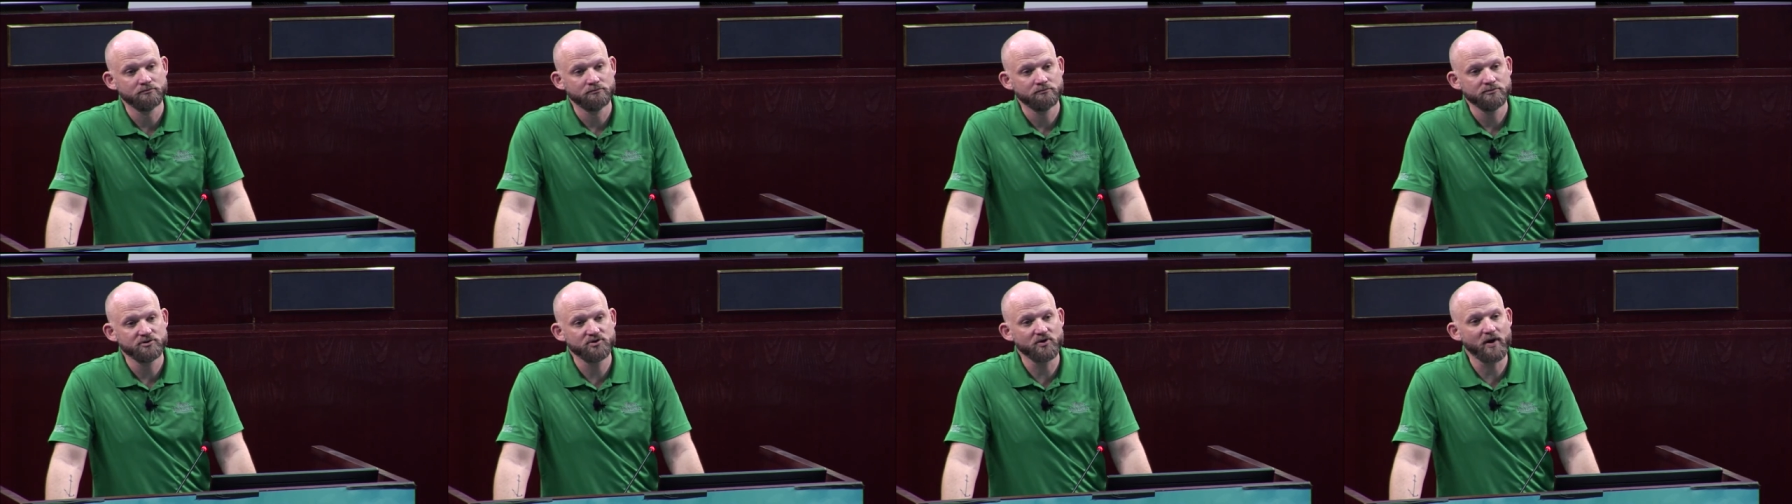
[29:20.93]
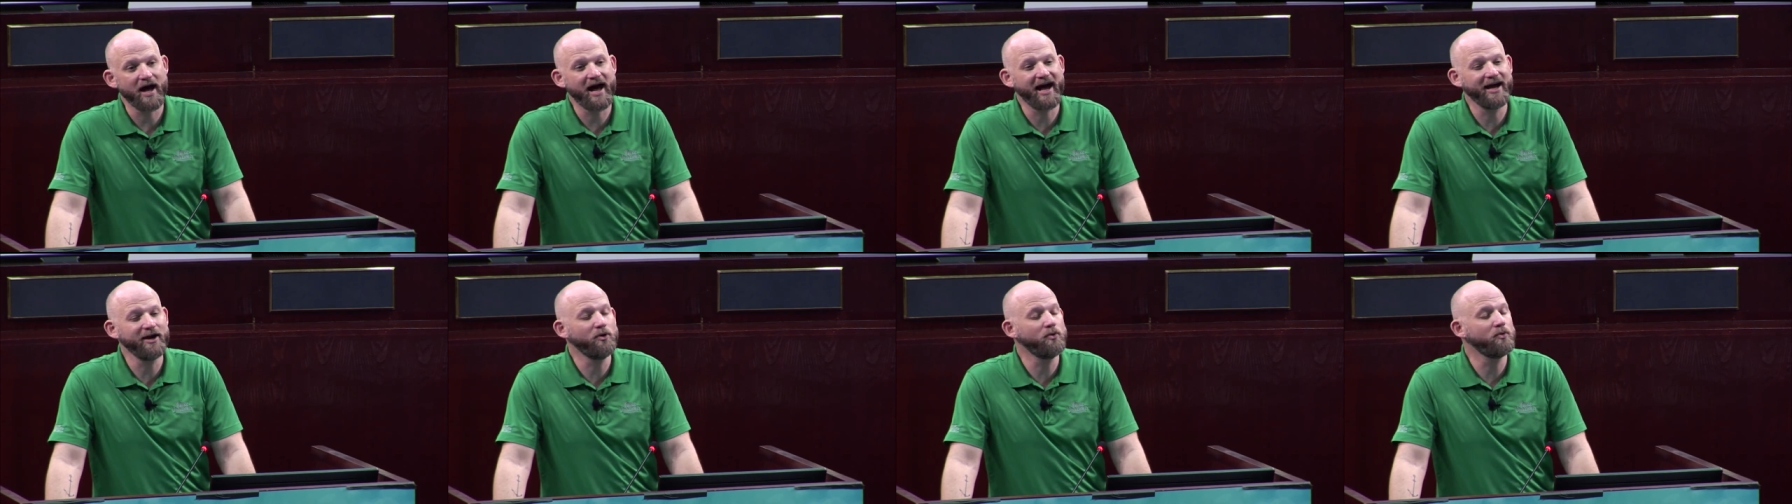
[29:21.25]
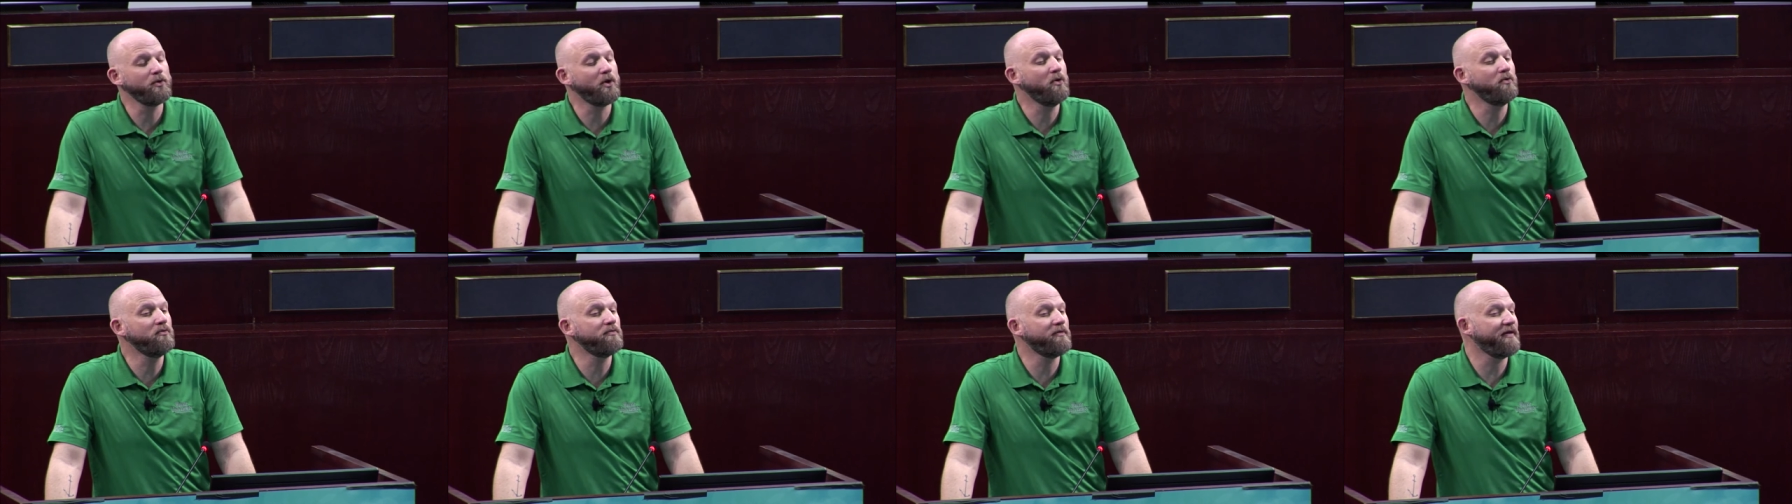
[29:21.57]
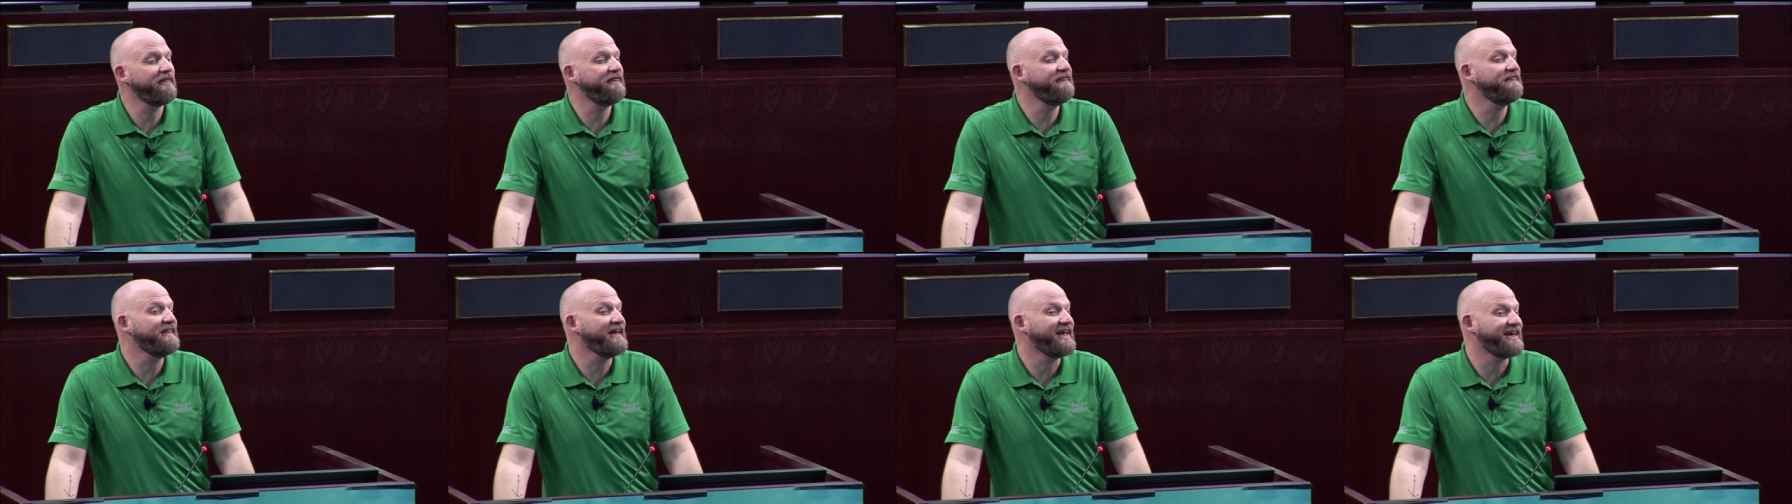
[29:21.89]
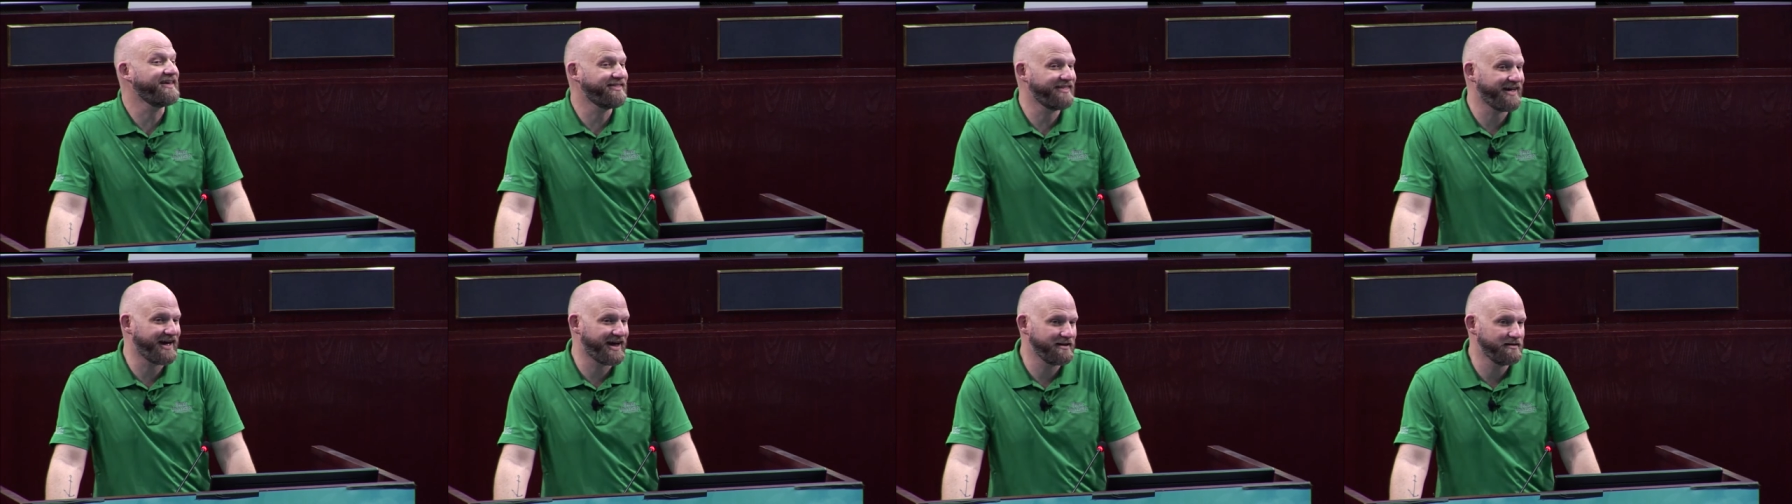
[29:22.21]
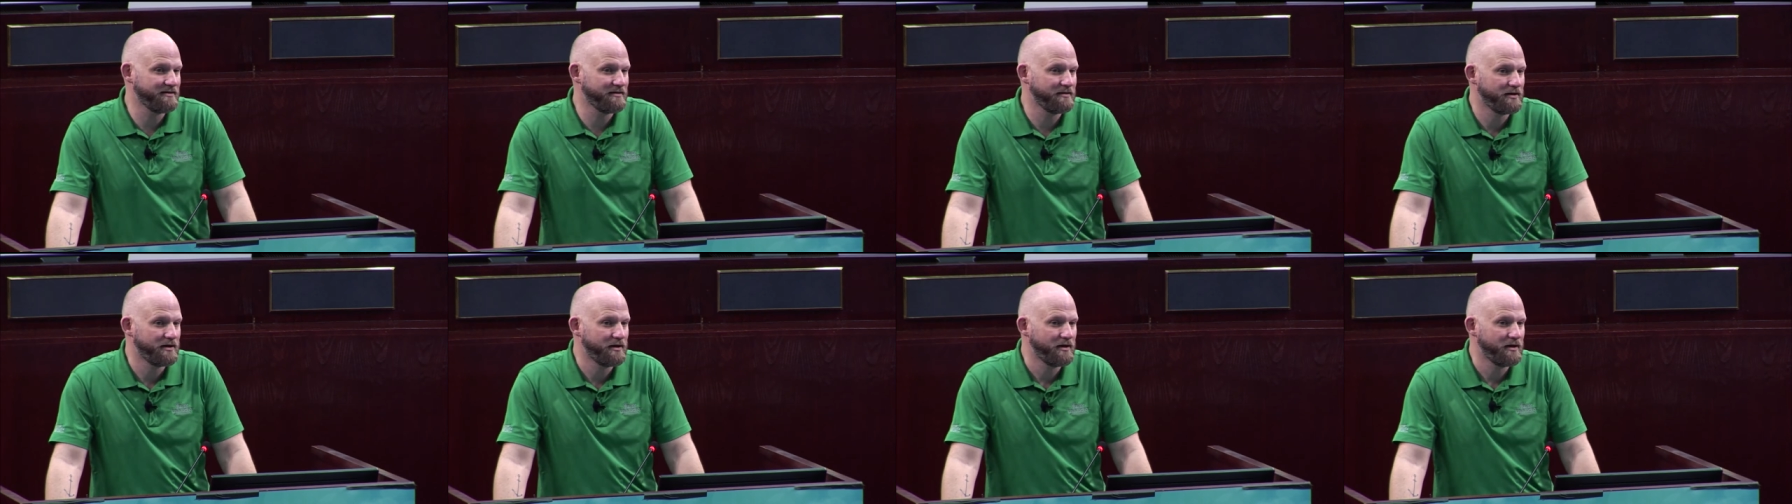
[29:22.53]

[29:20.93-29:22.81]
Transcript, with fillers: So I don't overthink that.